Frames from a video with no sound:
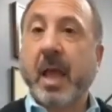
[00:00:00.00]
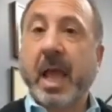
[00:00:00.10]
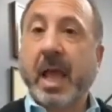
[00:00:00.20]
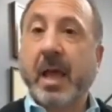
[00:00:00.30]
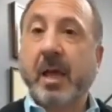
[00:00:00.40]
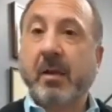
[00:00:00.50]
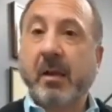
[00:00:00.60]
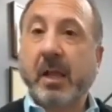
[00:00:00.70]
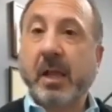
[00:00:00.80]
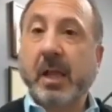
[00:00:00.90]

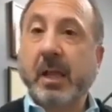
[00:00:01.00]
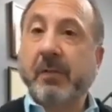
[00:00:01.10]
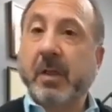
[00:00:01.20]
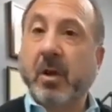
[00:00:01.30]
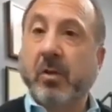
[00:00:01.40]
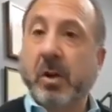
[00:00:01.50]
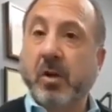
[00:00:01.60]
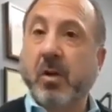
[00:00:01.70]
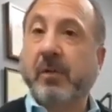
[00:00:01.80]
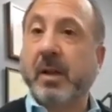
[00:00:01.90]
And even though the
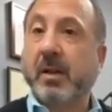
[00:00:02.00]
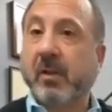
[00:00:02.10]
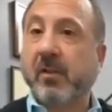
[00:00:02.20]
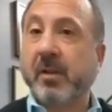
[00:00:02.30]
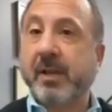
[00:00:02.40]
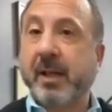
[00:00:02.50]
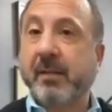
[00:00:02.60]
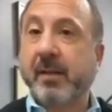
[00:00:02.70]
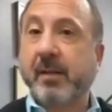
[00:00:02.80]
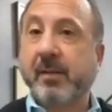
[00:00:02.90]
nerve conduction
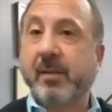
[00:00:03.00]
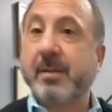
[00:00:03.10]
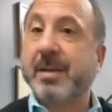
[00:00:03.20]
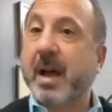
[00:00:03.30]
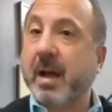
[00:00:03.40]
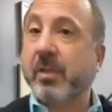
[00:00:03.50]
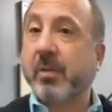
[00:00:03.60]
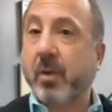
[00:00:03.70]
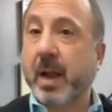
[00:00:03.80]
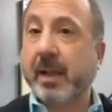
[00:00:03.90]
test is not the
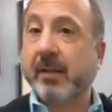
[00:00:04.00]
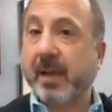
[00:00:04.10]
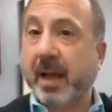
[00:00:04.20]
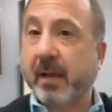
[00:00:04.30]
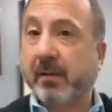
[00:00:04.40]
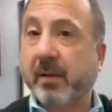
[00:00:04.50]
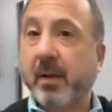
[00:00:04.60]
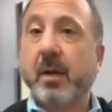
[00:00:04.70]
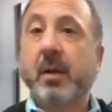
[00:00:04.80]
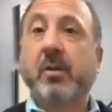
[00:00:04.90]
right test
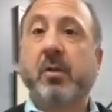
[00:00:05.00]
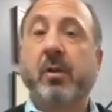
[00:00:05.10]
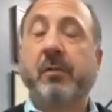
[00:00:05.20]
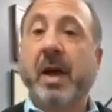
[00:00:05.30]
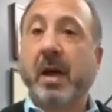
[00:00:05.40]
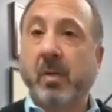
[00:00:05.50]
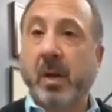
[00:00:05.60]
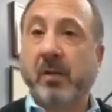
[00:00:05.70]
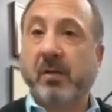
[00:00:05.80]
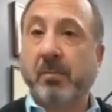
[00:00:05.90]
to
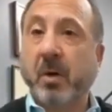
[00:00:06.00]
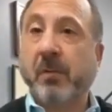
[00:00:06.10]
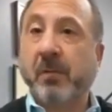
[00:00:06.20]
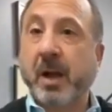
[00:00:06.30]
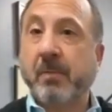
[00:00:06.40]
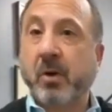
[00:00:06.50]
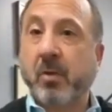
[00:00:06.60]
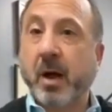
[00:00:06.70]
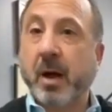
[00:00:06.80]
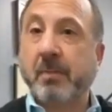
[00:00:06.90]
evaluate small fiber
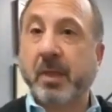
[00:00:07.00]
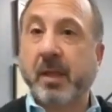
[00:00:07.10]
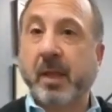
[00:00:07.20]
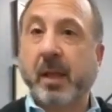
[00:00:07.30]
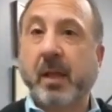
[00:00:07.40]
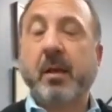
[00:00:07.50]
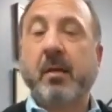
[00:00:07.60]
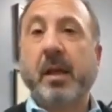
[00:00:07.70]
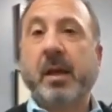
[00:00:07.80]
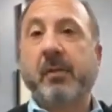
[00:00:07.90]
neuropathy,
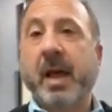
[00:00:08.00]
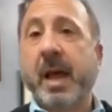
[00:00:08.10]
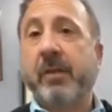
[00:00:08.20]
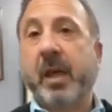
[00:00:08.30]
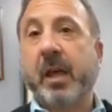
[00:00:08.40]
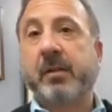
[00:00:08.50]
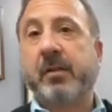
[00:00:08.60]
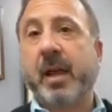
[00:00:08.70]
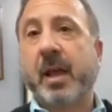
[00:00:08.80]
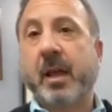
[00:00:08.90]
think of having,
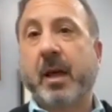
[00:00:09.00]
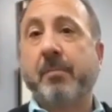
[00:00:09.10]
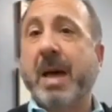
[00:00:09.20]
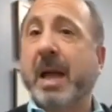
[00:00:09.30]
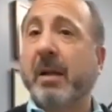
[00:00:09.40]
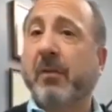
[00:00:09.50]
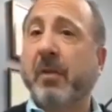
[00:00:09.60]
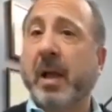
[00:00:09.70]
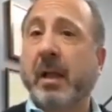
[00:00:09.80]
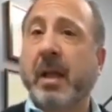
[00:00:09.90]
say, a
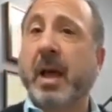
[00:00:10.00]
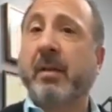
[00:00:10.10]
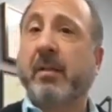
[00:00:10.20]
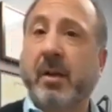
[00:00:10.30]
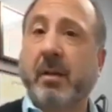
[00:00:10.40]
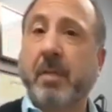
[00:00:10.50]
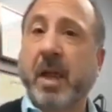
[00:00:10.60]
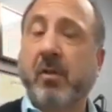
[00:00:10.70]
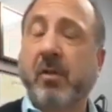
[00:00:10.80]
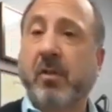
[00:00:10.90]
magnifying glass and a
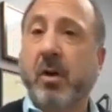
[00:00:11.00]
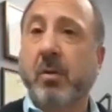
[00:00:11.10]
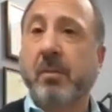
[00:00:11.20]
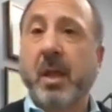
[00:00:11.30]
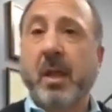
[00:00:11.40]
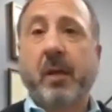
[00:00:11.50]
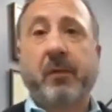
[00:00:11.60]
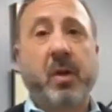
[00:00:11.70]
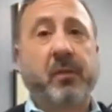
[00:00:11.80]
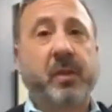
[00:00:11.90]
microscope.
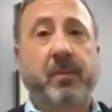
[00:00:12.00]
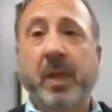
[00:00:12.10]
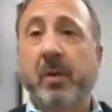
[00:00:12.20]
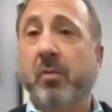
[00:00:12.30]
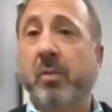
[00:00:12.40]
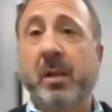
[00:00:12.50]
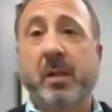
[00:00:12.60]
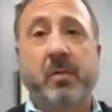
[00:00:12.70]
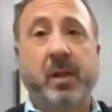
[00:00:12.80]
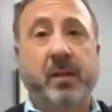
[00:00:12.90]
If you have something
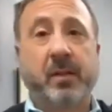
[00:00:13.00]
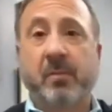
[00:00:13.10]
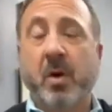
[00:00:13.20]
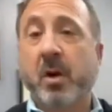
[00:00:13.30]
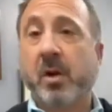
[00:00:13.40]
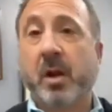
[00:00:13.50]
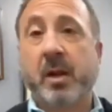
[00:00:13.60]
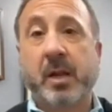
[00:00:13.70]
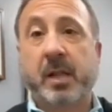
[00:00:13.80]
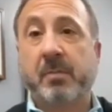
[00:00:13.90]
really, really small, you're going
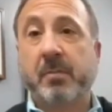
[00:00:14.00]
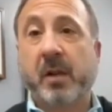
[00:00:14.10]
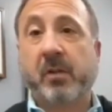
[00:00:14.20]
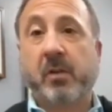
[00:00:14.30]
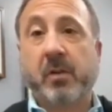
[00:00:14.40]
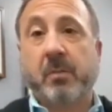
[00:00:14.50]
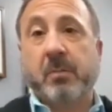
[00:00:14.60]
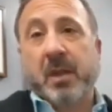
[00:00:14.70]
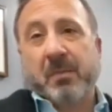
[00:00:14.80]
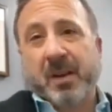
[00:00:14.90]
to need the
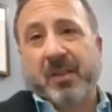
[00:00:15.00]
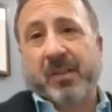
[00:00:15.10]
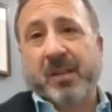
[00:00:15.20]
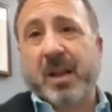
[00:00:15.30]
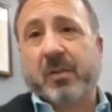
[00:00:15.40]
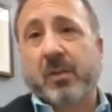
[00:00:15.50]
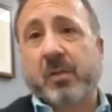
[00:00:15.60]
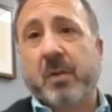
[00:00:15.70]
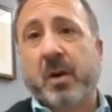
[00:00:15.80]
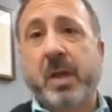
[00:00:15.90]
microscope. But if it's not too
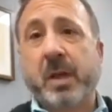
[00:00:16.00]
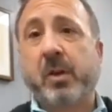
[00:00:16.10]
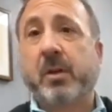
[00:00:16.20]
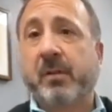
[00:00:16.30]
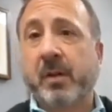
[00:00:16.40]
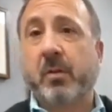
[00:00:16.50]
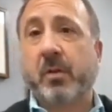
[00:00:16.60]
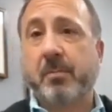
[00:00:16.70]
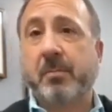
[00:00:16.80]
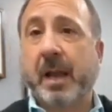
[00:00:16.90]
small, maybe you could see it
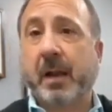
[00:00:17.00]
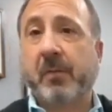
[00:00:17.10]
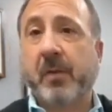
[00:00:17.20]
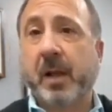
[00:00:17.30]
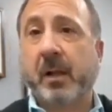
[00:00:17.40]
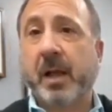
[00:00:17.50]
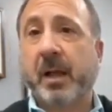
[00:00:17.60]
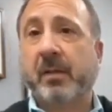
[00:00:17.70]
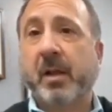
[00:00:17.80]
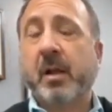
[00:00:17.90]
with the magnifying
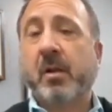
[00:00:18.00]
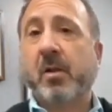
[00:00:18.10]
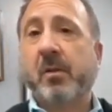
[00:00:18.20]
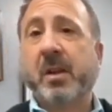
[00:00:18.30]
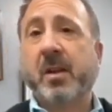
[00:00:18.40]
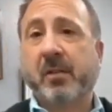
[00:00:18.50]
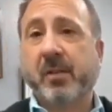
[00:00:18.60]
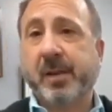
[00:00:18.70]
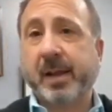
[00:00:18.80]
glass. Nerve conduction